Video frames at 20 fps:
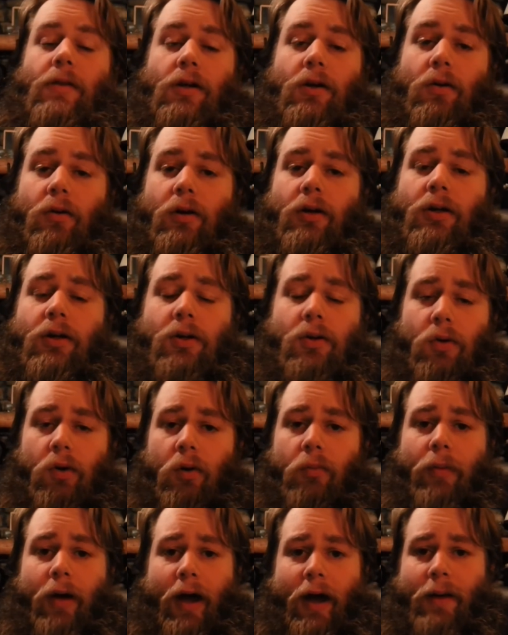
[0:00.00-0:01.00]
according to
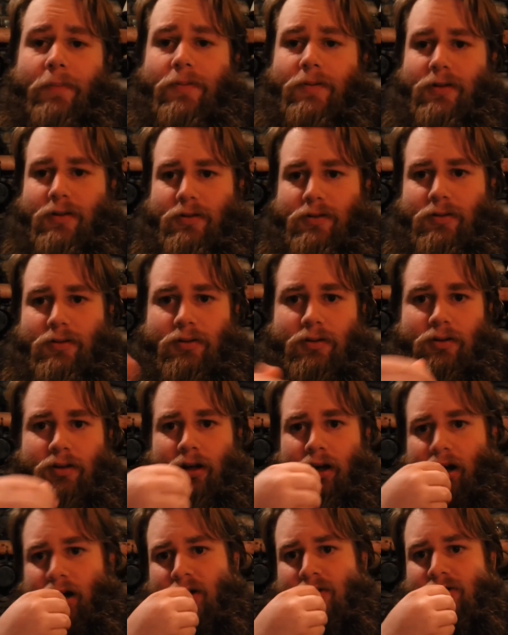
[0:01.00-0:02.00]
Google Maps,
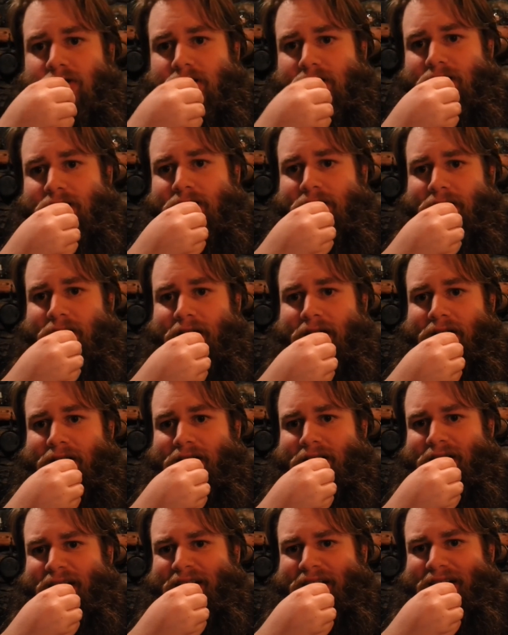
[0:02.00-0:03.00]
uh, I was looking at
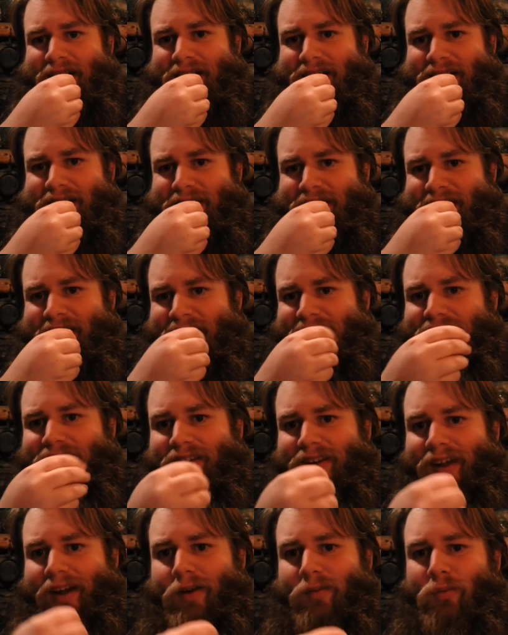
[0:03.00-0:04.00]
it, and
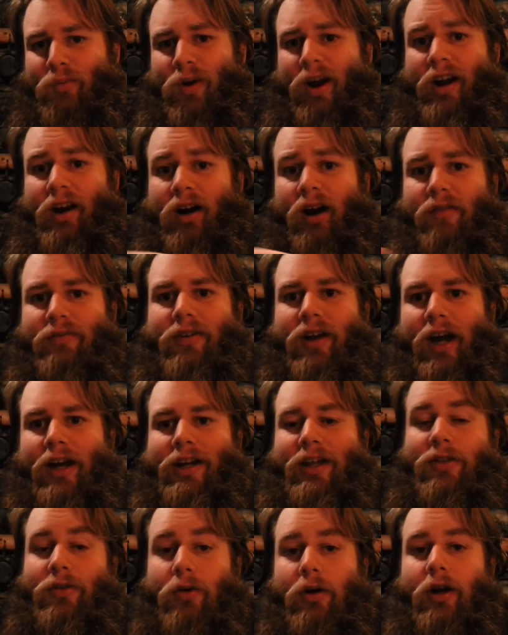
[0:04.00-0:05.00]
that's like right off
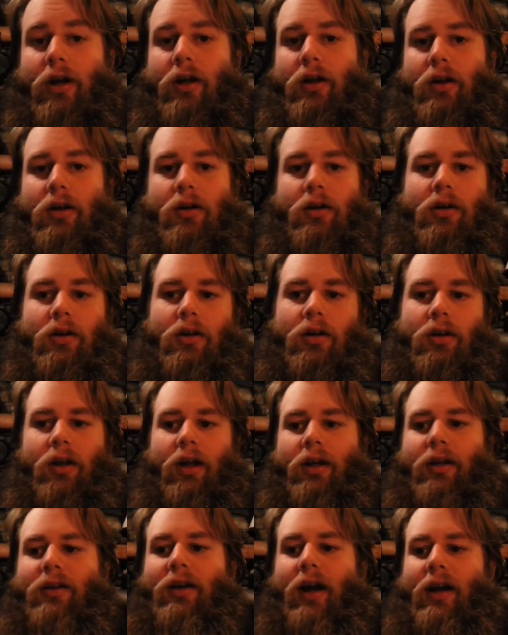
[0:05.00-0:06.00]
ninety-three.
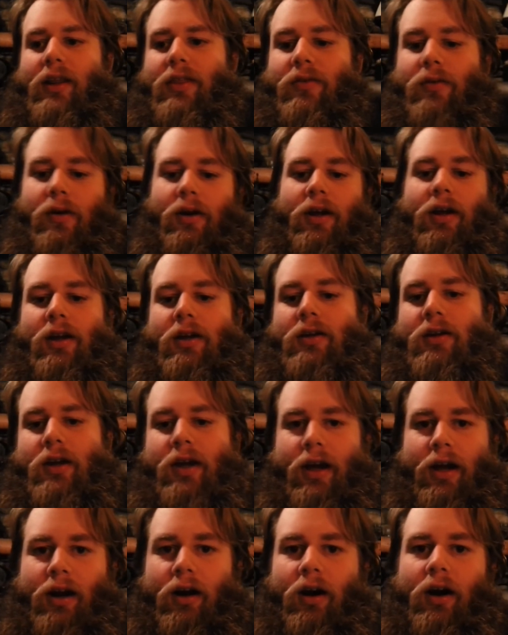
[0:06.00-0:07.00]
Like ninety-three, you
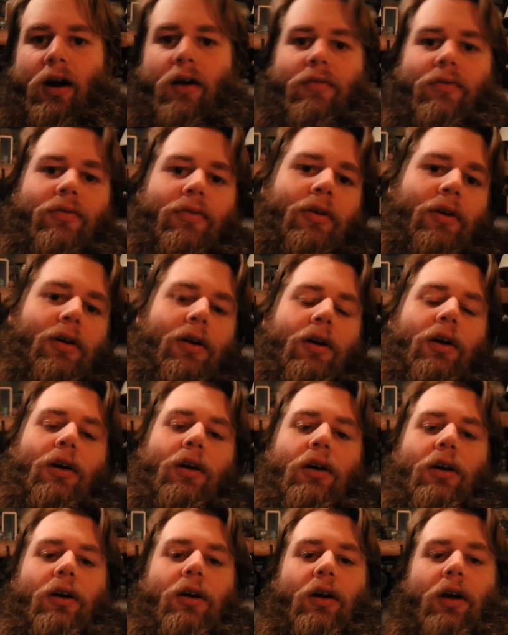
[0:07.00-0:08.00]
get off.
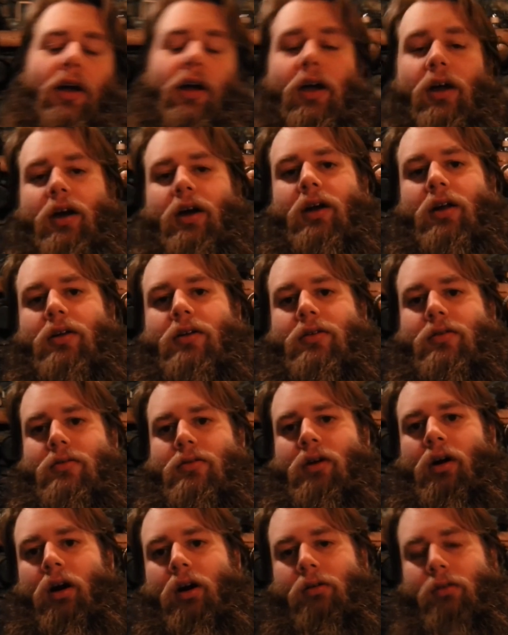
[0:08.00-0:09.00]
And
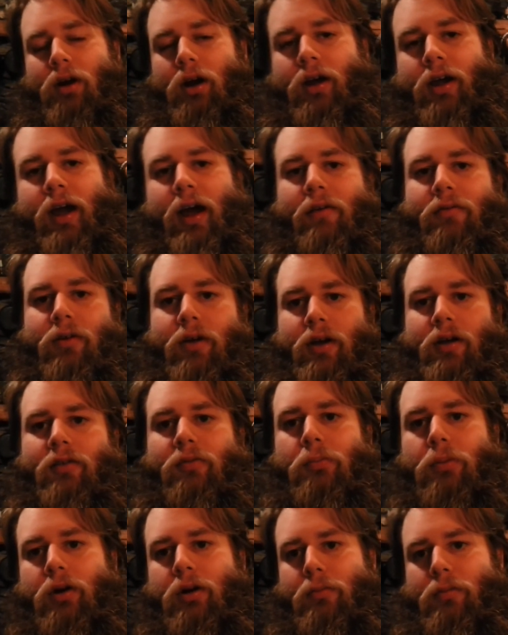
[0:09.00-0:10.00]
the Hard Rock Cafe
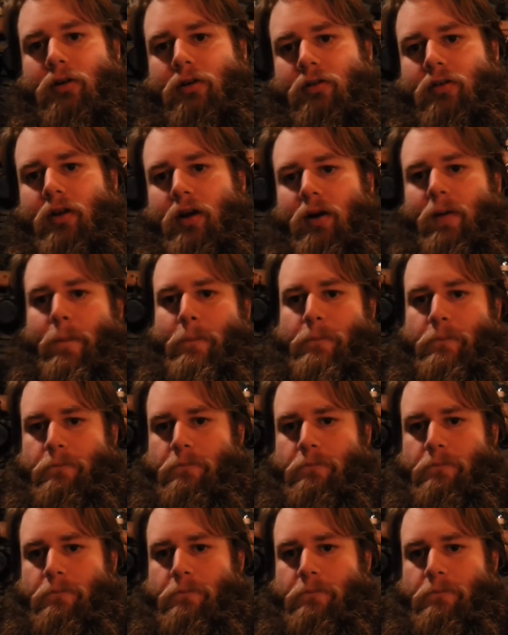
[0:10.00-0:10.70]
is pretty much there.